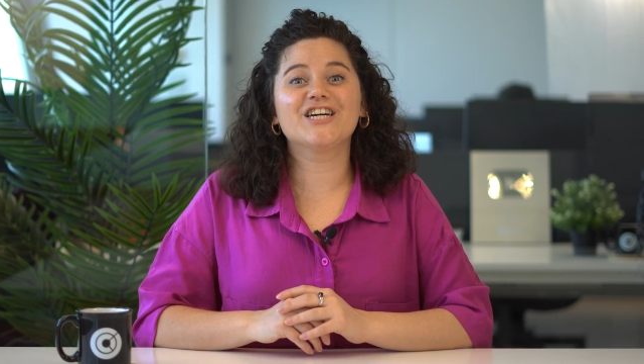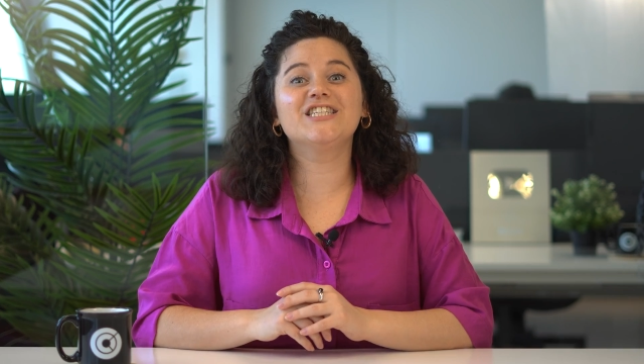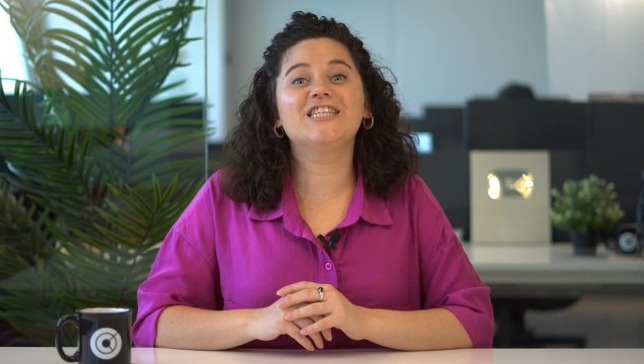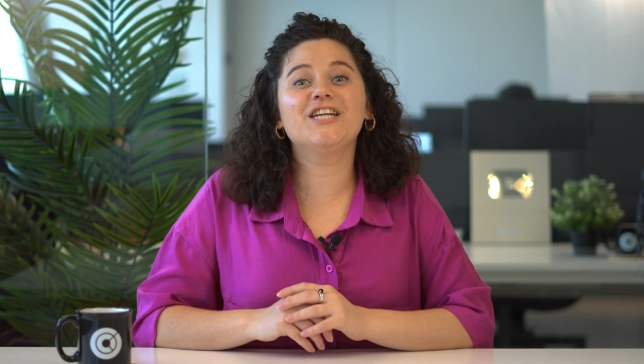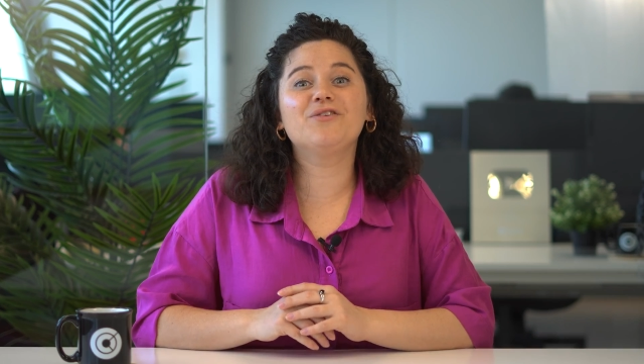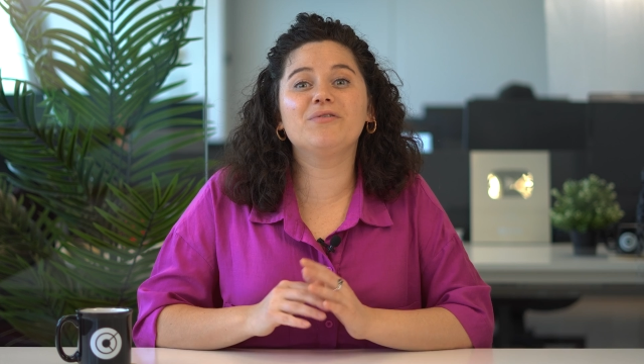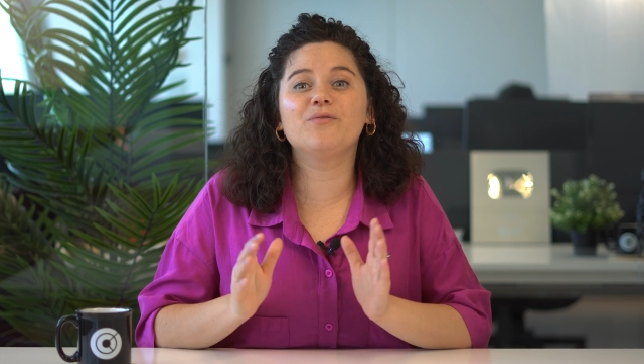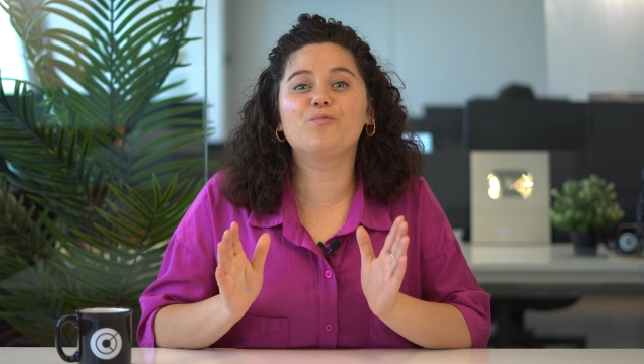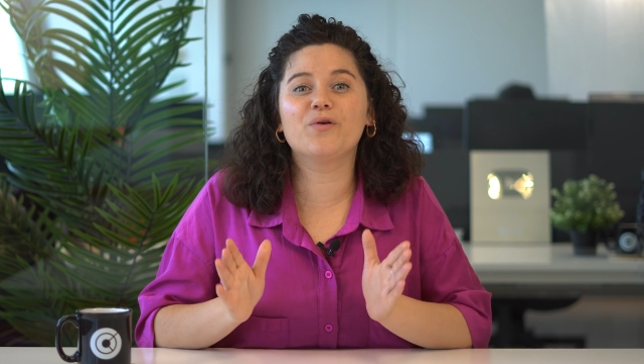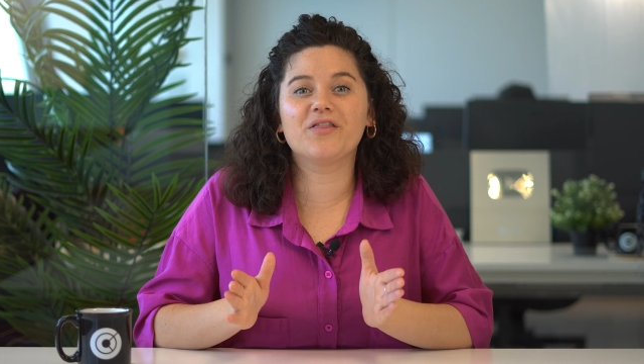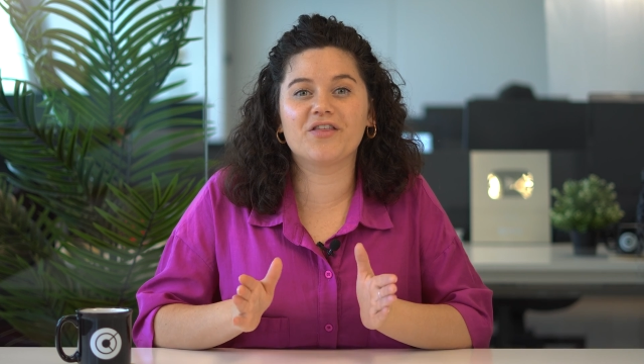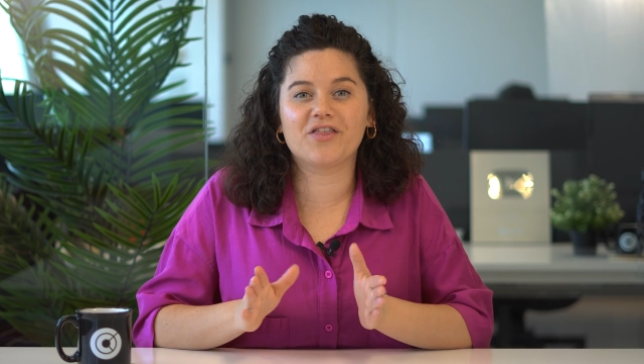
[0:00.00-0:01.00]
Continuing
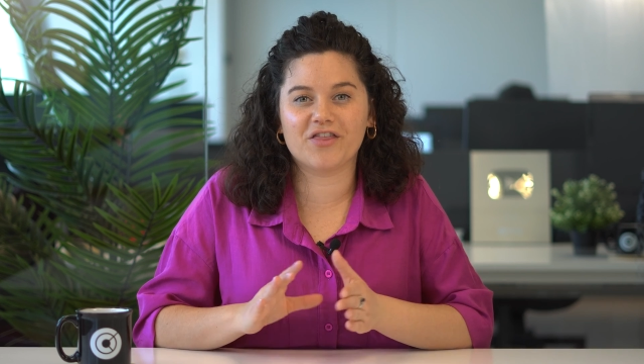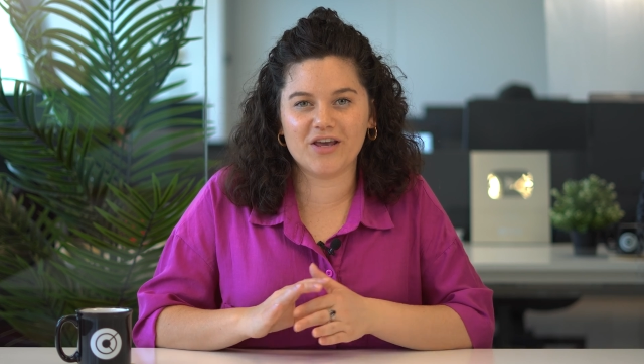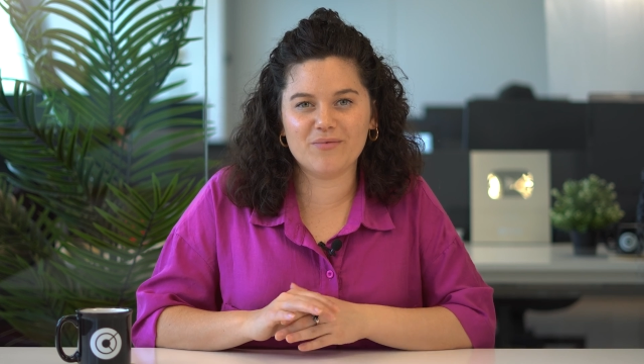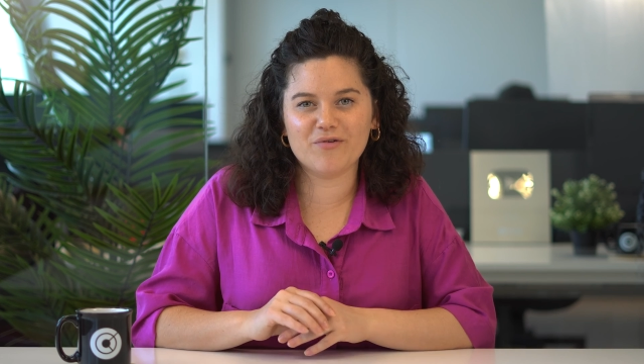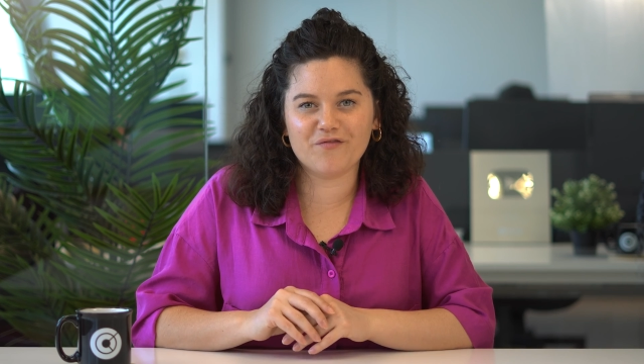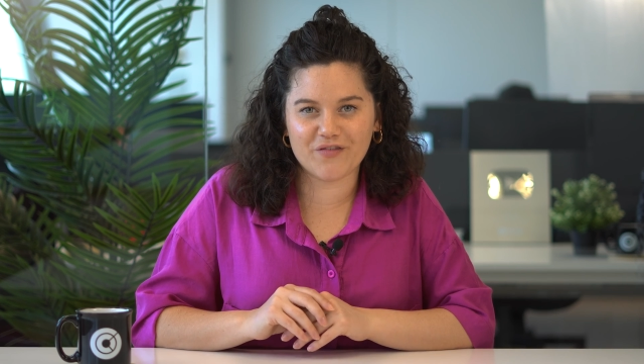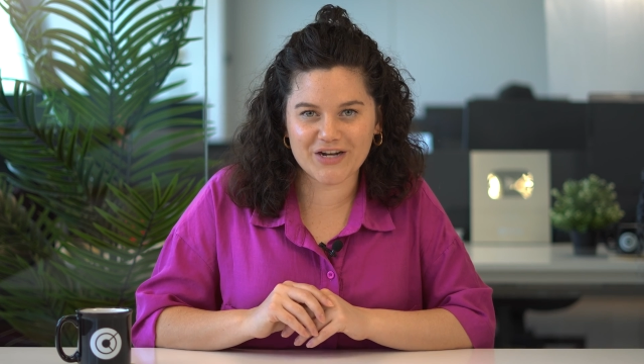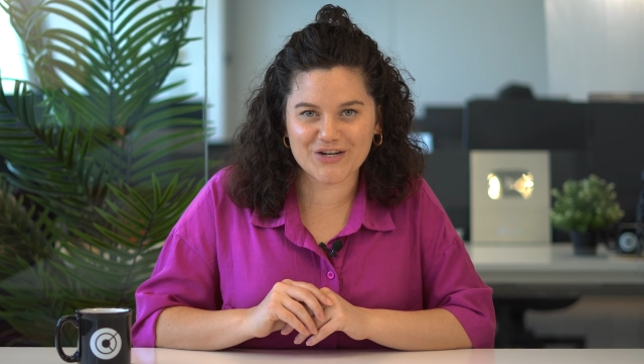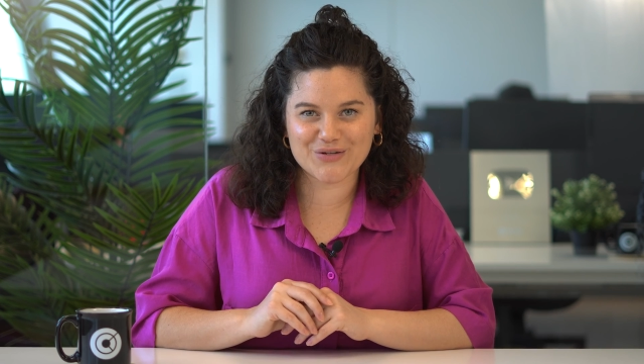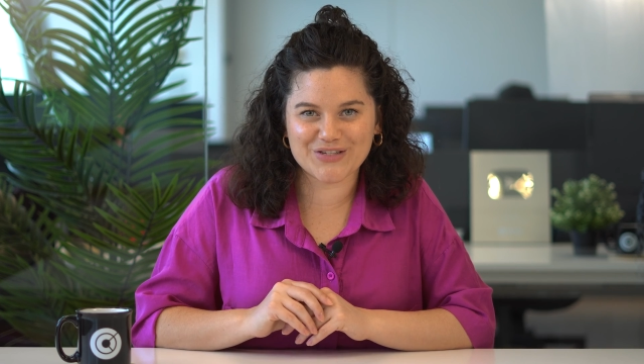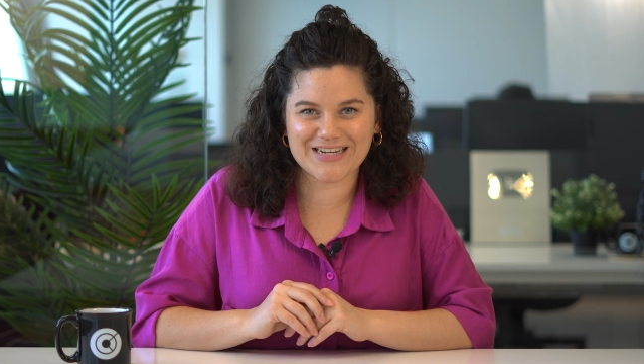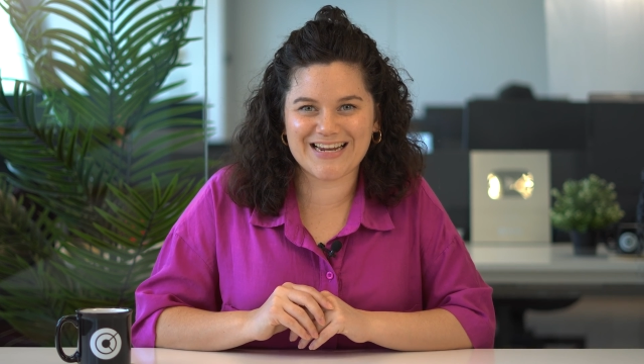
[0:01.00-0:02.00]
with the theme of
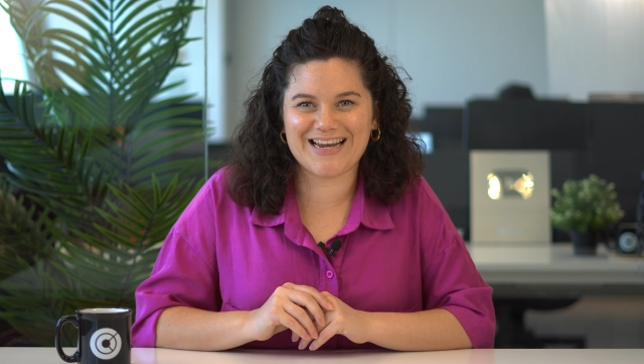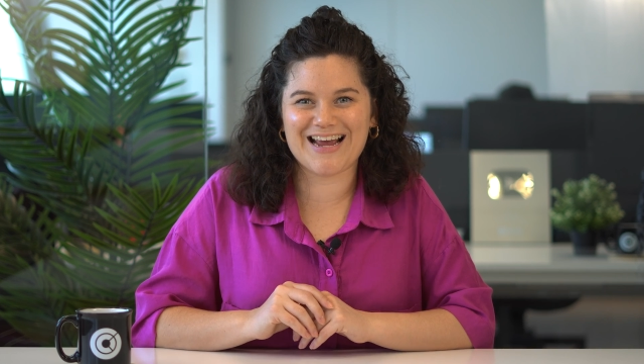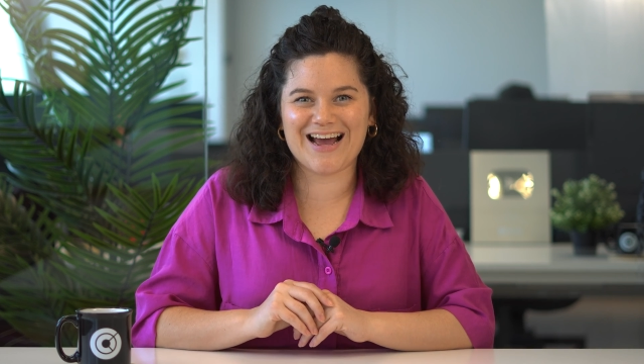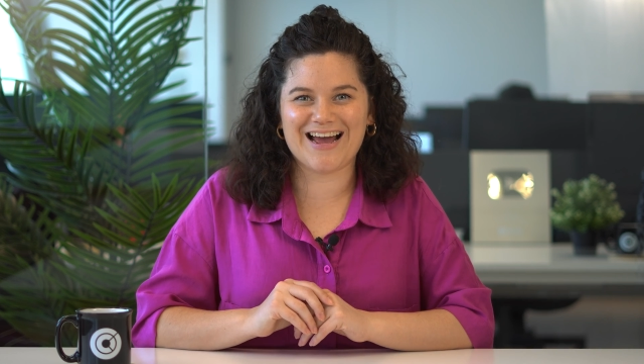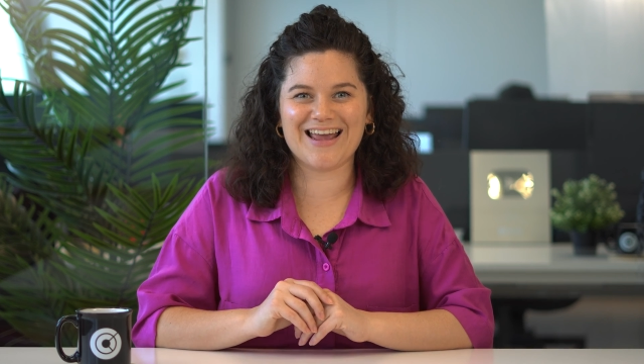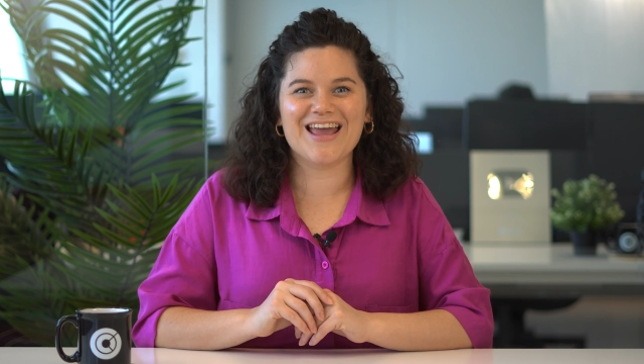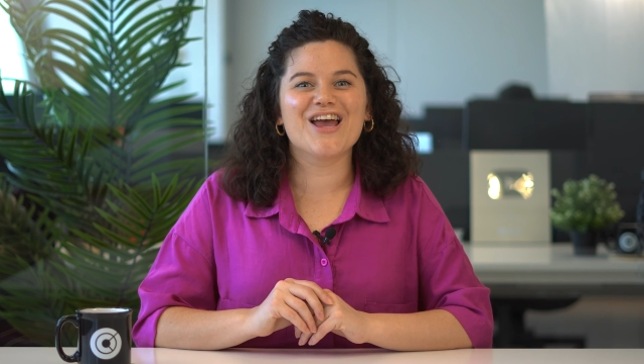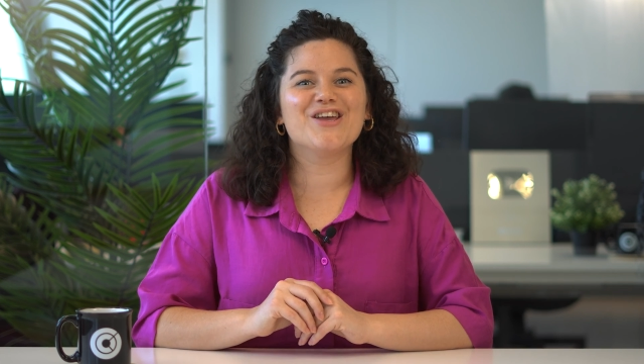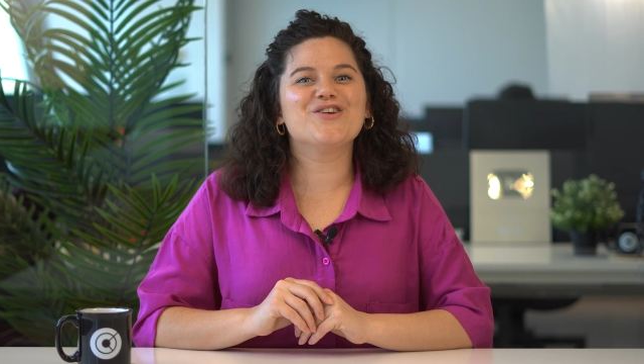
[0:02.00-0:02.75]
videos and AI,